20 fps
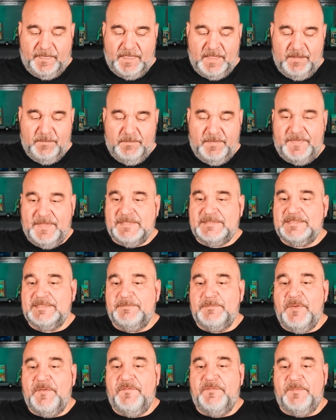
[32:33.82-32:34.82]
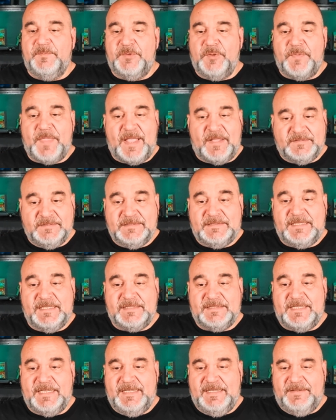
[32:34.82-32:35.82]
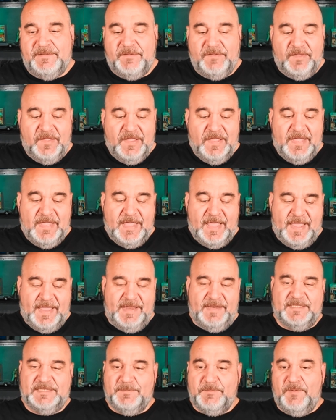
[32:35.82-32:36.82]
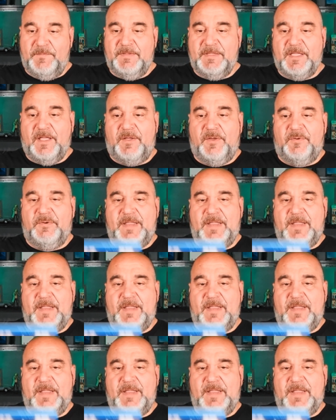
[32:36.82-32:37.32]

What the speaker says: But this is a movie from 2016, and it's a movie called